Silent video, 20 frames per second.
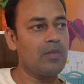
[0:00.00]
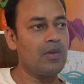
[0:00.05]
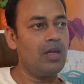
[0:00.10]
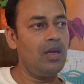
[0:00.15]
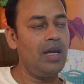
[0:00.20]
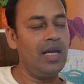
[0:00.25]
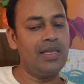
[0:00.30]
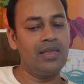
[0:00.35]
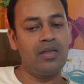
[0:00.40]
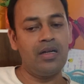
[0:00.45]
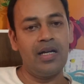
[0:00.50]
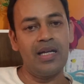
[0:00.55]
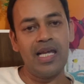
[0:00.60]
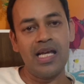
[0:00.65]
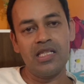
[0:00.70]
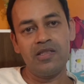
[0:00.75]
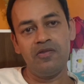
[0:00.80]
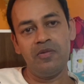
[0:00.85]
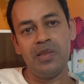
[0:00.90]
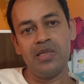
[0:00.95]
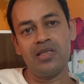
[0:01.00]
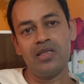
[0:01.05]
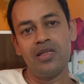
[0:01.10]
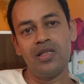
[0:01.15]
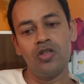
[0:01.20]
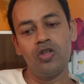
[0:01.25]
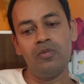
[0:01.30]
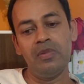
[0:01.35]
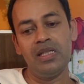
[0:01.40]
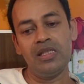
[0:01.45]
And third, as we mentioned,
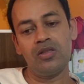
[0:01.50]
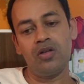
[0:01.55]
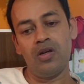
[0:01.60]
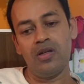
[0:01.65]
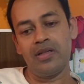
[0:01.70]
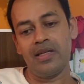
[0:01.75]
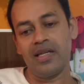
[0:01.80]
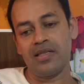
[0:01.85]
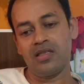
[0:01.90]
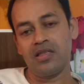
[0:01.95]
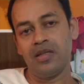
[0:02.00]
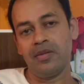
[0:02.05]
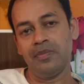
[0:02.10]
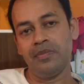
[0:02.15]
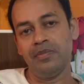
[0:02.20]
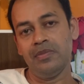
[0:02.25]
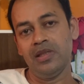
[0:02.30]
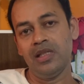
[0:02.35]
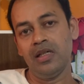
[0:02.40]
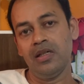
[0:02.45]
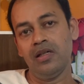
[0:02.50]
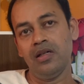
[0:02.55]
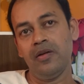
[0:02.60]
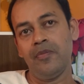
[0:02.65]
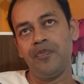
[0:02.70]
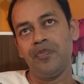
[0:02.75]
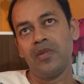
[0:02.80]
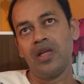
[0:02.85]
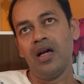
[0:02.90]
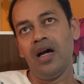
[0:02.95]
the domain context.
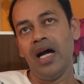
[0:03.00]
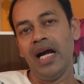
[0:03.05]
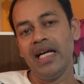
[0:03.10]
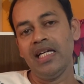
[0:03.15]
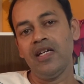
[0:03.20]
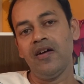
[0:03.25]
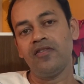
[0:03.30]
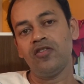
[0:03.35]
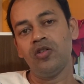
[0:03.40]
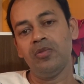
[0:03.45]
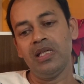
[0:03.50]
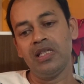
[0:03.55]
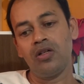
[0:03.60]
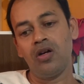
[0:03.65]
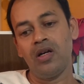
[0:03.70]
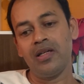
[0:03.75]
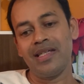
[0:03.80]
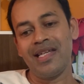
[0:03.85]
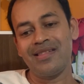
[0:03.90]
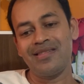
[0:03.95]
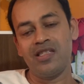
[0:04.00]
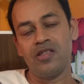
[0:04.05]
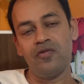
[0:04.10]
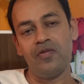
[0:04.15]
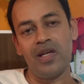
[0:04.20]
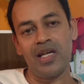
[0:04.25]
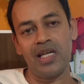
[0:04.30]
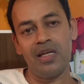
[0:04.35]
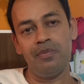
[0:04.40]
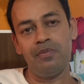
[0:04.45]
The idea of domain context is
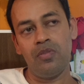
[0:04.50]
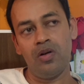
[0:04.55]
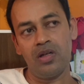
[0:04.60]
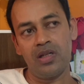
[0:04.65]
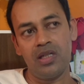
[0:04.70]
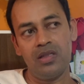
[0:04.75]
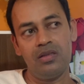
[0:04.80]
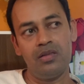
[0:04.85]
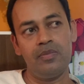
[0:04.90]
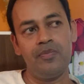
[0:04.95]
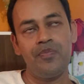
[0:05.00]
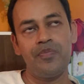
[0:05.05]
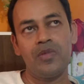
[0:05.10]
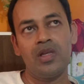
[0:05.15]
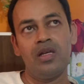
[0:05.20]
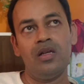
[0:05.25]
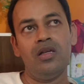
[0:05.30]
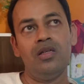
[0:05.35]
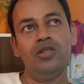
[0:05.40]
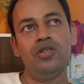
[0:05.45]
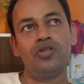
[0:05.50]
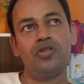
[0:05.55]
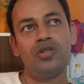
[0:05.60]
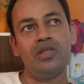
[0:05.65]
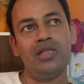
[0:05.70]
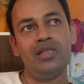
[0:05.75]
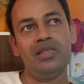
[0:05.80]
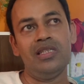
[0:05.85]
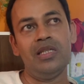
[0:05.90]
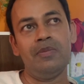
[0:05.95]
very important. You
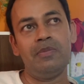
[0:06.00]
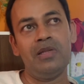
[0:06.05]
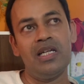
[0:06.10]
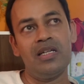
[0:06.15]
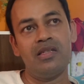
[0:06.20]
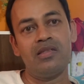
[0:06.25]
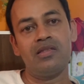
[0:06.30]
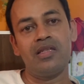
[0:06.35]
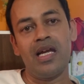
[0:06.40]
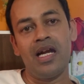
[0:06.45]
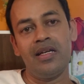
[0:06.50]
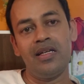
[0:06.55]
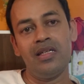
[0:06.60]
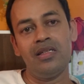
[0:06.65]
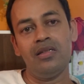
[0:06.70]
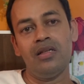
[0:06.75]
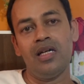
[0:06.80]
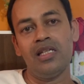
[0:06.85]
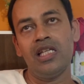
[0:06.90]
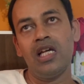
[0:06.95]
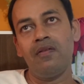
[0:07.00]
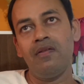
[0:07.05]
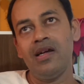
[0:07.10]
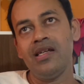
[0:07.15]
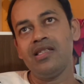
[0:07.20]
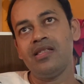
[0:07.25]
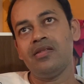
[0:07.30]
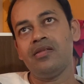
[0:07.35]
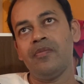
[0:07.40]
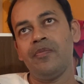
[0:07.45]
should deeply understand it.
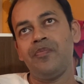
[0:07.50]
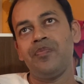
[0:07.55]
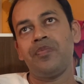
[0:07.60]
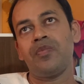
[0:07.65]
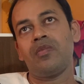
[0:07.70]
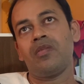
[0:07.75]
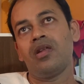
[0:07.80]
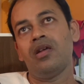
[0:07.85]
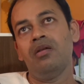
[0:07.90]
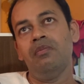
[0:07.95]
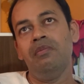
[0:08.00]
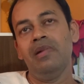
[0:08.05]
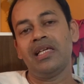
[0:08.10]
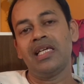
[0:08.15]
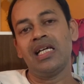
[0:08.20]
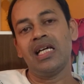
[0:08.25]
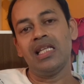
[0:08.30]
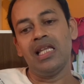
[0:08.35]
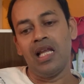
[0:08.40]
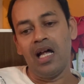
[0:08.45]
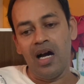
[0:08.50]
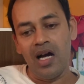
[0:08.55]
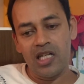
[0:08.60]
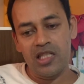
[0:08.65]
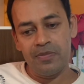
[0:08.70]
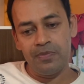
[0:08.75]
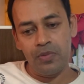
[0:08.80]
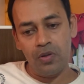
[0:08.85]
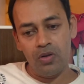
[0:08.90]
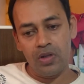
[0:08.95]
Otherwise, making a large
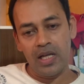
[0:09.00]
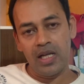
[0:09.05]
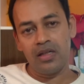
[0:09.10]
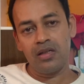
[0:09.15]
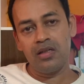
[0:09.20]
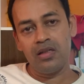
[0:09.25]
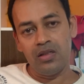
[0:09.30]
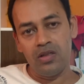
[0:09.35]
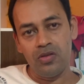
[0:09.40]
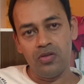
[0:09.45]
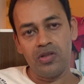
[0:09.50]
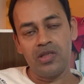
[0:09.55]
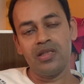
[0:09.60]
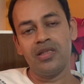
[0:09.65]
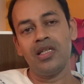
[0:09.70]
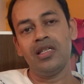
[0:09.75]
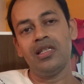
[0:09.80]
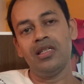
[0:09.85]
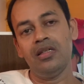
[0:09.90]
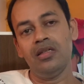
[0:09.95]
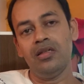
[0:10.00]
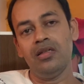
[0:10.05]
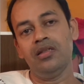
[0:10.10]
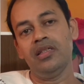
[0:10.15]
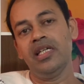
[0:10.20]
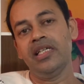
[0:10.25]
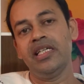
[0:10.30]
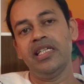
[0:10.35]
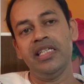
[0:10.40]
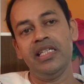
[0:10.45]
product using the
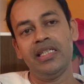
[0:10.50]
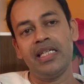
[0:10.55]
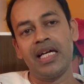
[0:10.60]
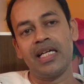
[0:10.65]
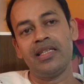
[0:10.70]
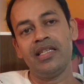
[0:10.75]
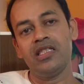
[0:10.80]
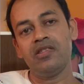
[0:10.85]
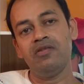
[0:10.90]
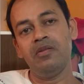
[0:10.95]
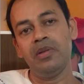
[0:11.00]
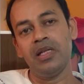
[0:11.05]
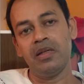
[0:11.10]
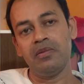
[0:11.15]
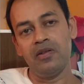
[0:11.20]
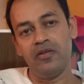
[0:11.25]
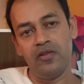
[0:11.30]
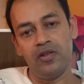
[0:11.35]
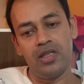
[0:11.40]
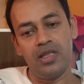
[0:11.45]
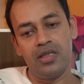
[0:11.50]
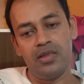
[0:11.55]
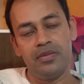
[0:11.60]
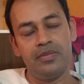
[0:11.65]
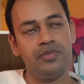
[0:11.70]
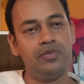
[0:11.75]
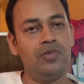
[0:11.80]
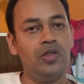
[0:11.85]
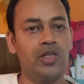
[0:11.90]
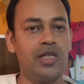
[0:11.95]
DDD techniques will become difficult.
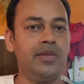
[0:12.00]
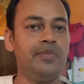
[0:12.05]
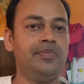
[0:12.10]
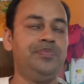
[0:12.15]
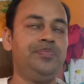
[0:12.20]
Okay.